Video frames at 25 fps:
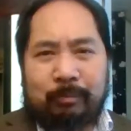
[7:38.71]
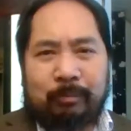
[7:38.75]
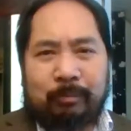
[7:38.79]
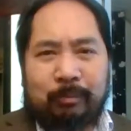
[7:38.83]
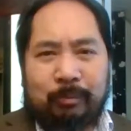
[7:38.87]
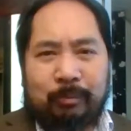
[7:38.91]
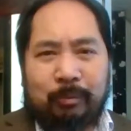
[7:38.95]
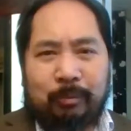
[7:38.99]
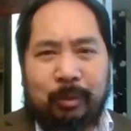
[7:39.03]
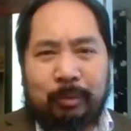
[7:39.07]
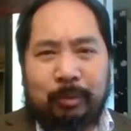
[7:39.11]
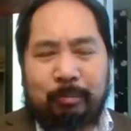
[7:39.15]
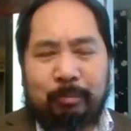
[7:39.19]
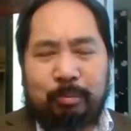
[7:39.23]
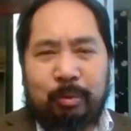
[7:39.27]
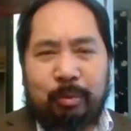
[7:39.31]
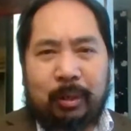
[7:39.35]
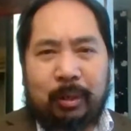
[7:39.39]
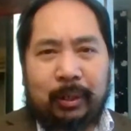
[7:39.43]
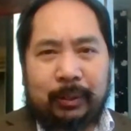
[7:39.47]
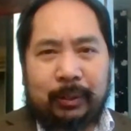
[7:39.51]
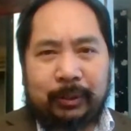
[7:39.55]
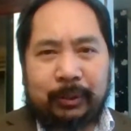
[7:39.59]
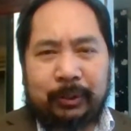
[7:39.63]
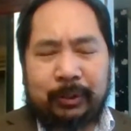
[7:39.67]
one
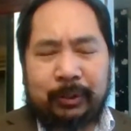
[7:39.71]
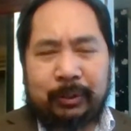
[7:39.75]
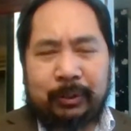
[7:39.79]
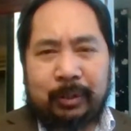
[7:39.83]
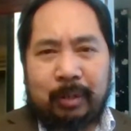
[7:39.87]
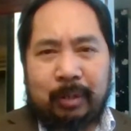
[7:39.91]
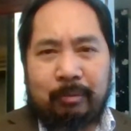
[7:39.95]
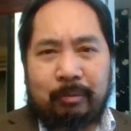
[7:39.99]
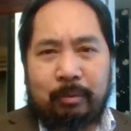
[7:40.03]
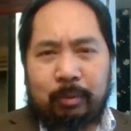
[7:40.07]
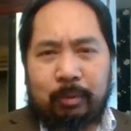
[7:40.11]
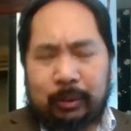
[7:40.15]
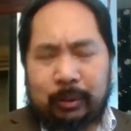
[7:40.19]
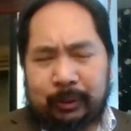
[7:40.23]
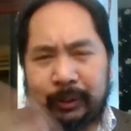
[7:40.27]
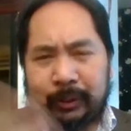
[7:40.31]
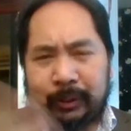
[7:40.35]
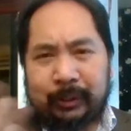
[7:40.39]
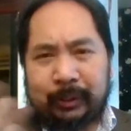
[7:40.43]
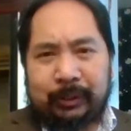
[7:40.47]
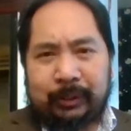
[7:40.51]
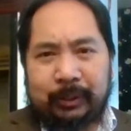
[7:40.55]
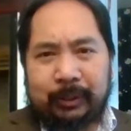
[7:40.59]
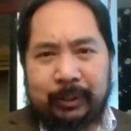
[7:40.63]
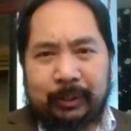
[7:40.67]
price, everyone gets
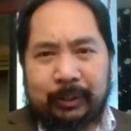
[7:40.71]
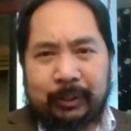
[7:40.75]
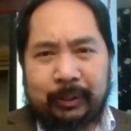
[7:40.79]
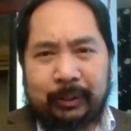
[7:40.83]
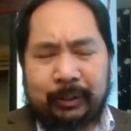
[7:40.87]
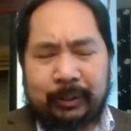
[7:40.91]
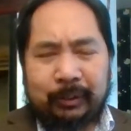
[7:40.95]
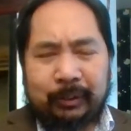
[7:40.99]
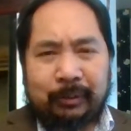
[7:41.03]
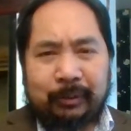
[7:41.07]
in, and